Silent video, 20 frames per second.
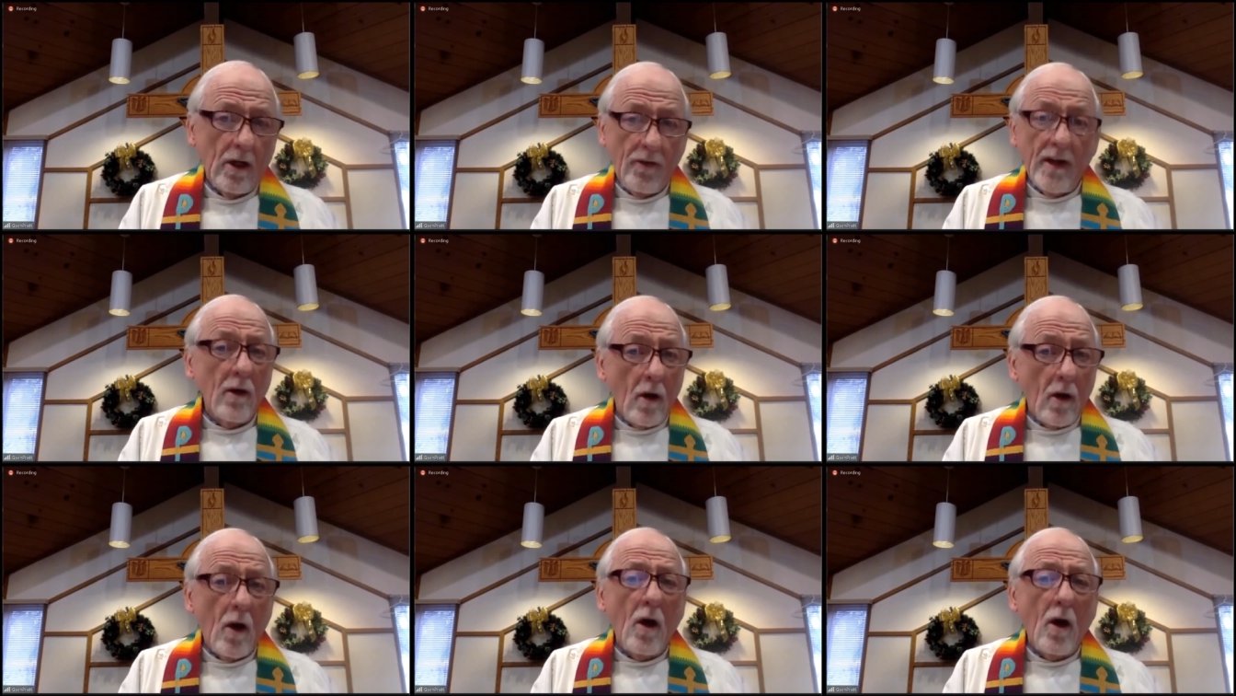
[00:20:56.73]

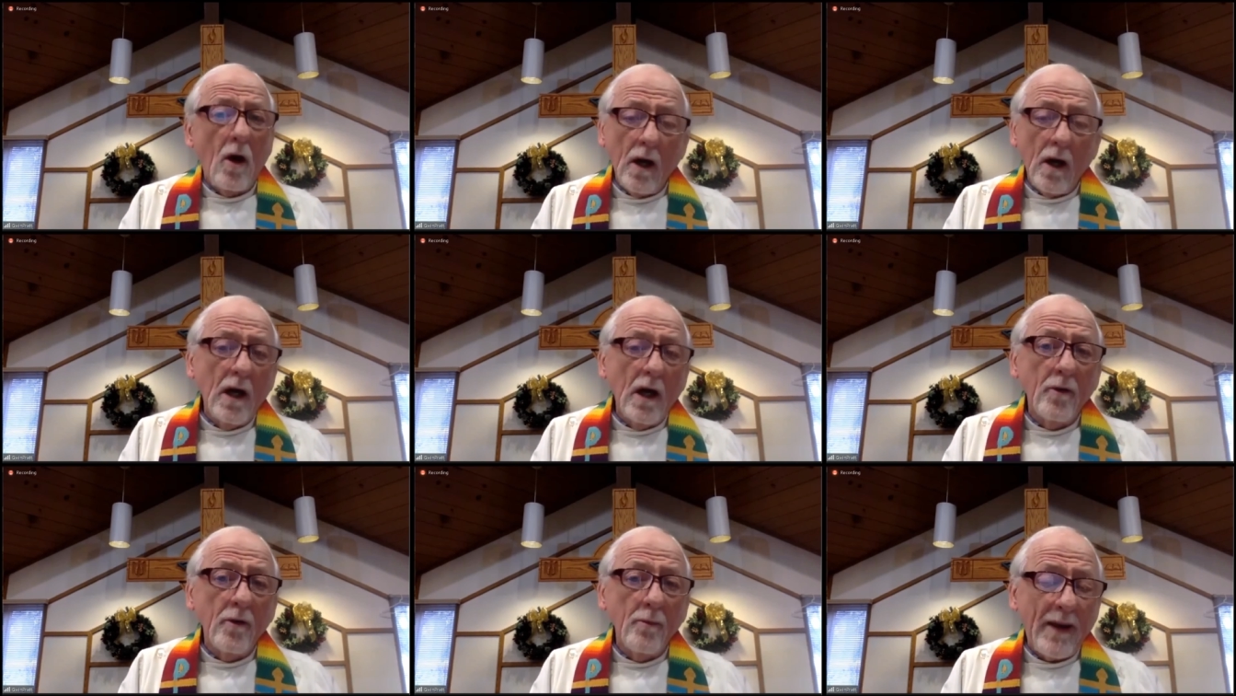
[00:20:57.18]
there are
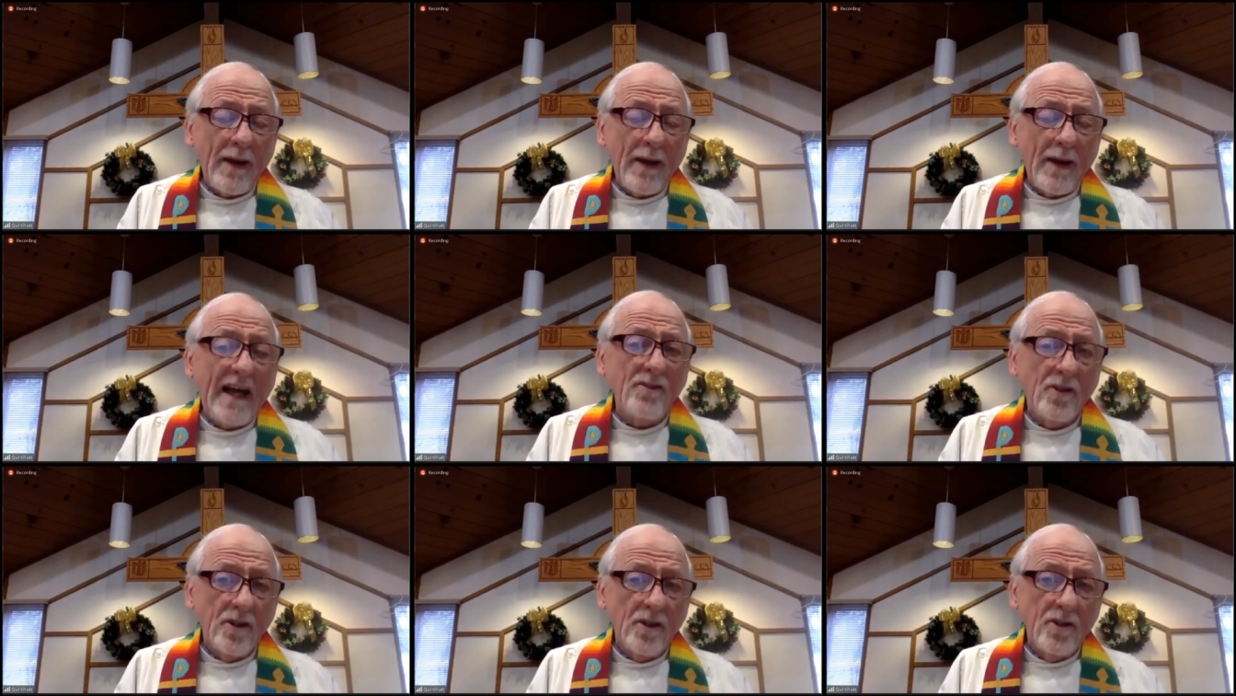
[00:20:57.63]
other
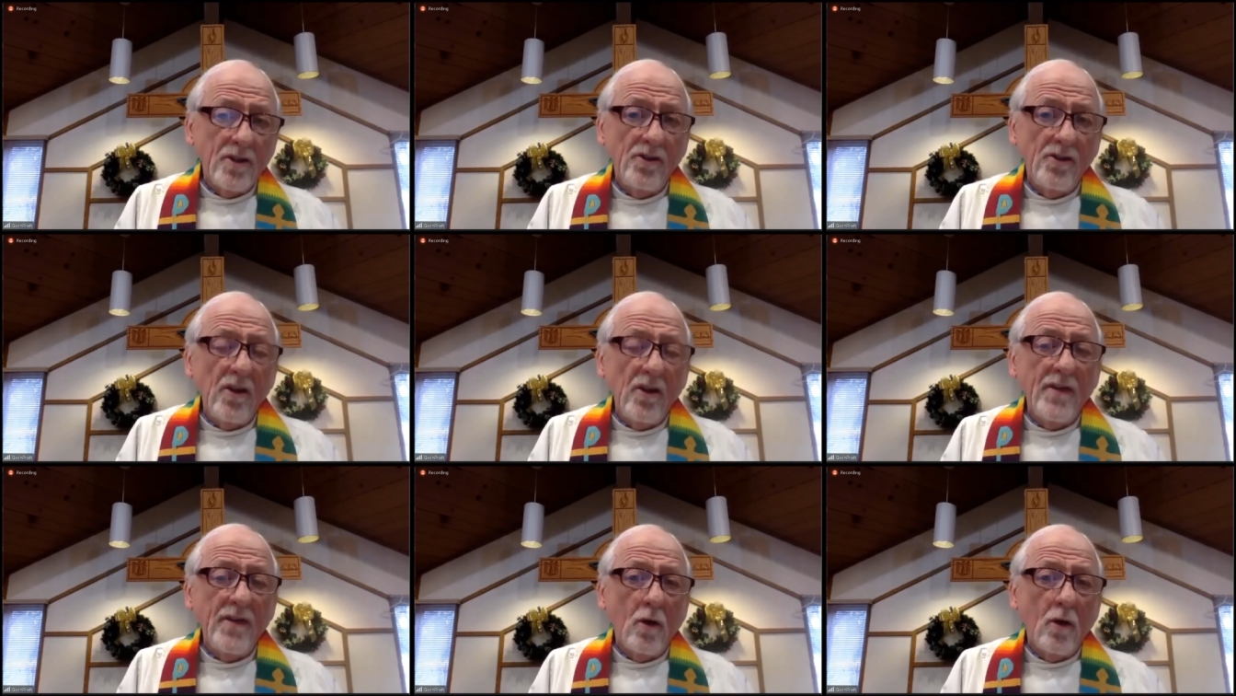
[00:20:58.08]
passages
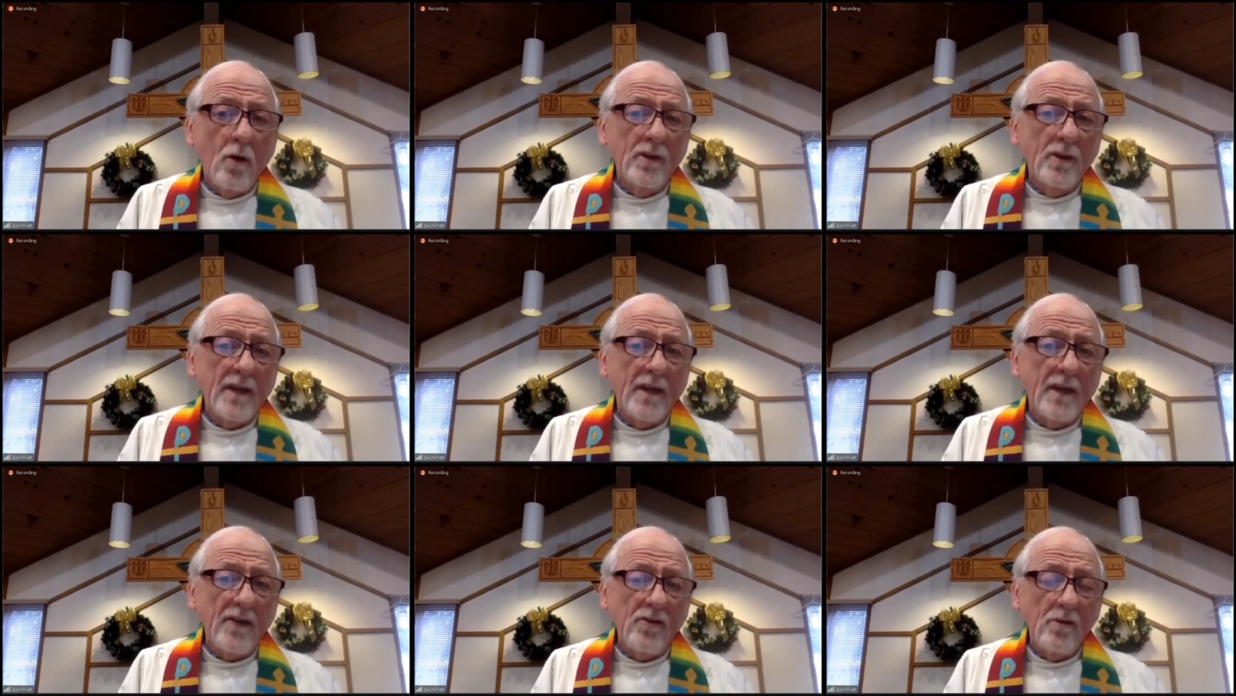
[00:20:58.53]
in the
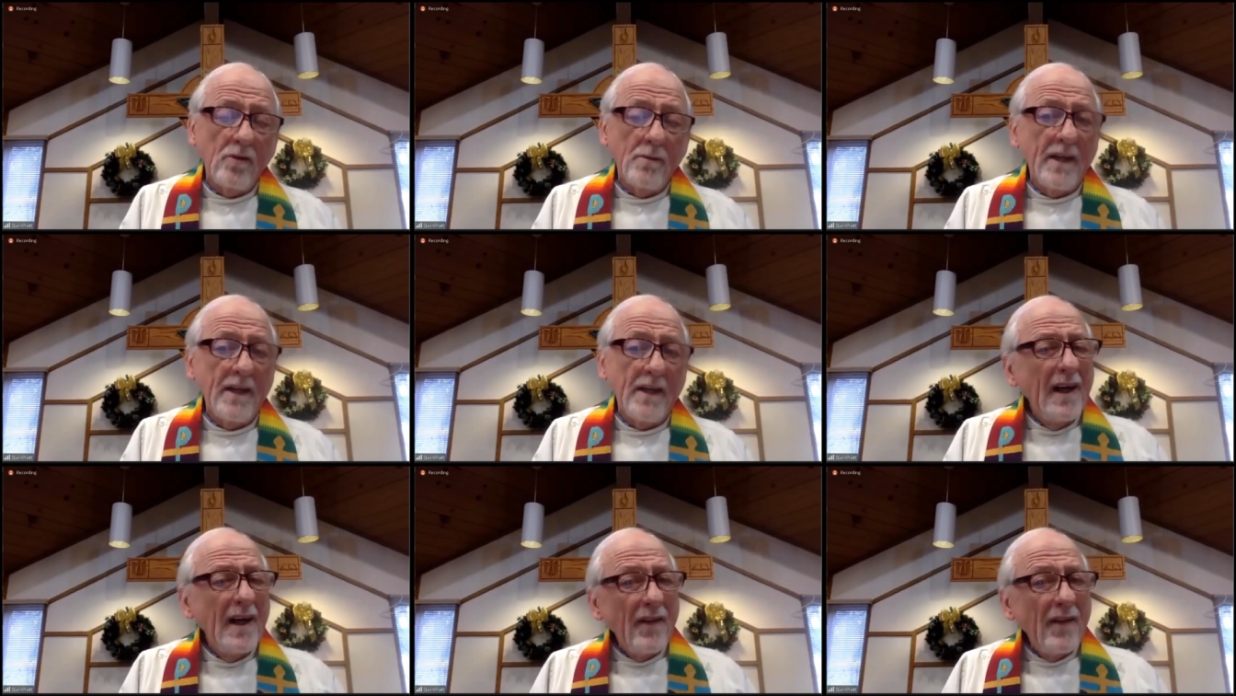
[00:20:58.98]
Old
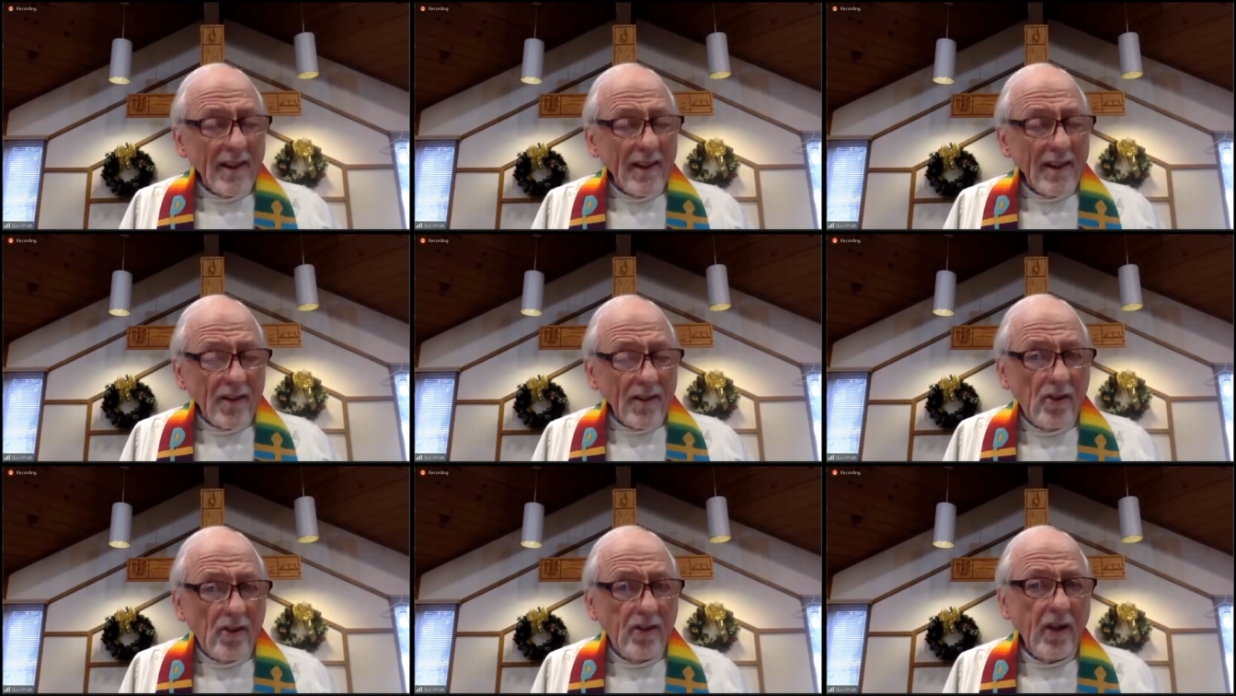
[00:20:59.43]
Testament
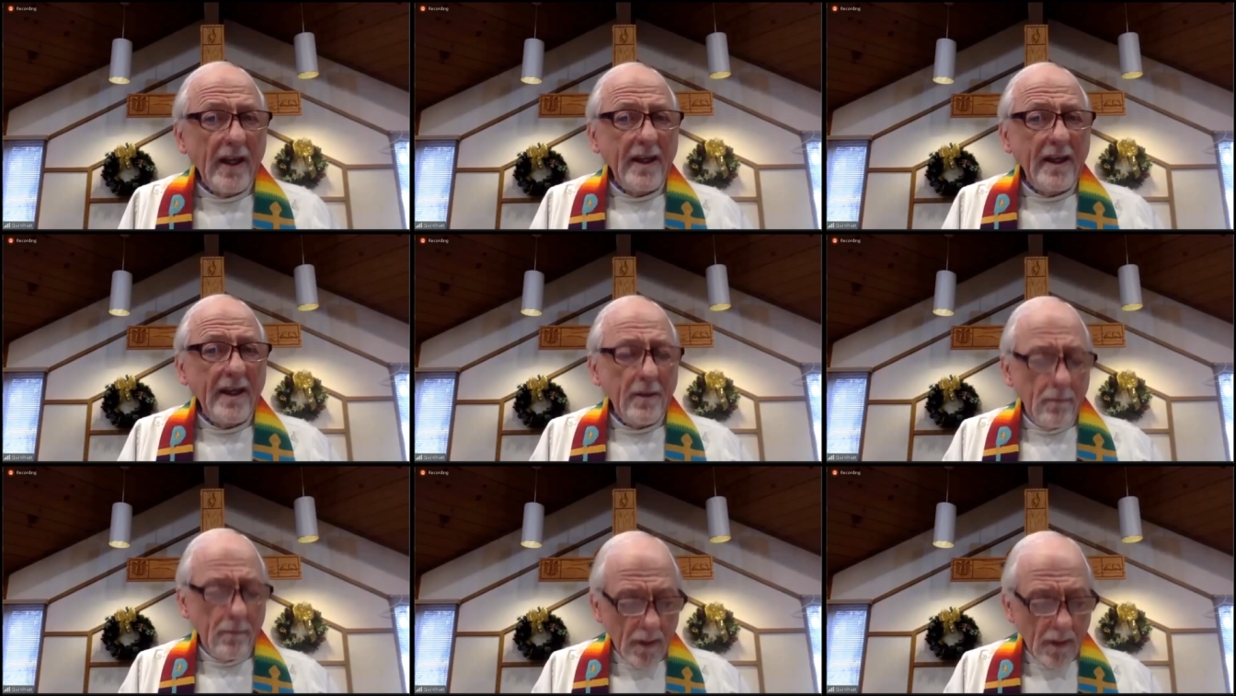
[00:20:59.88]
that
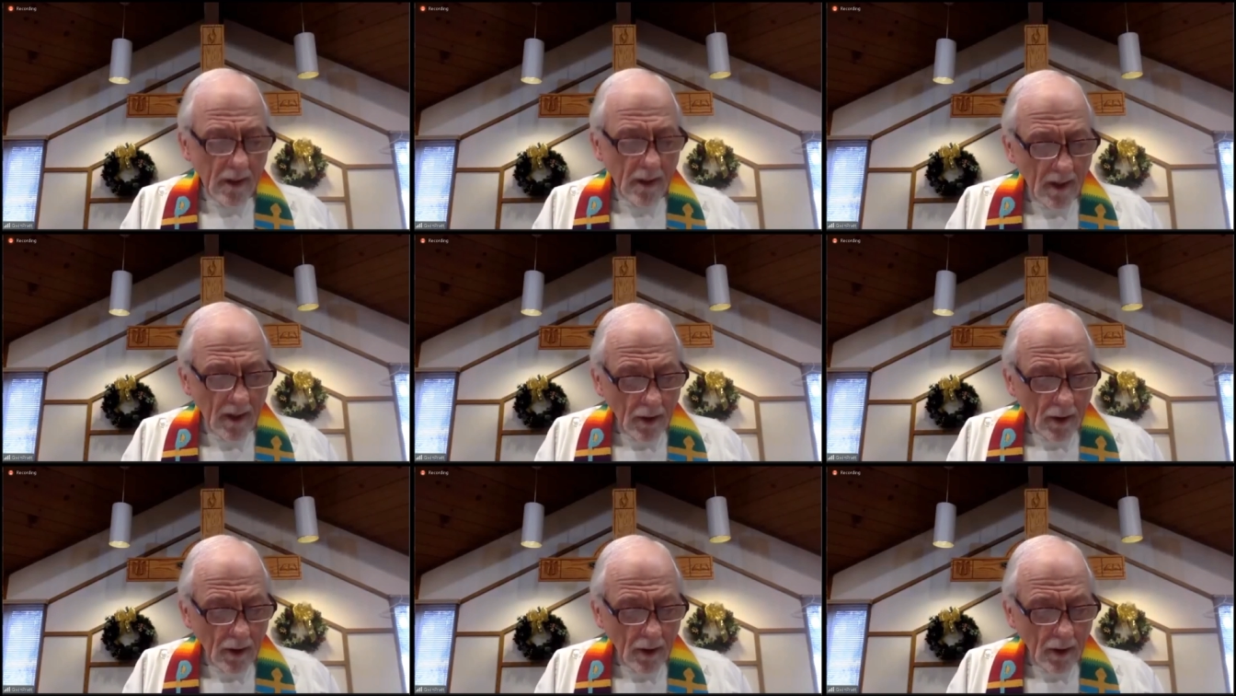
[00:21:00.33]
seem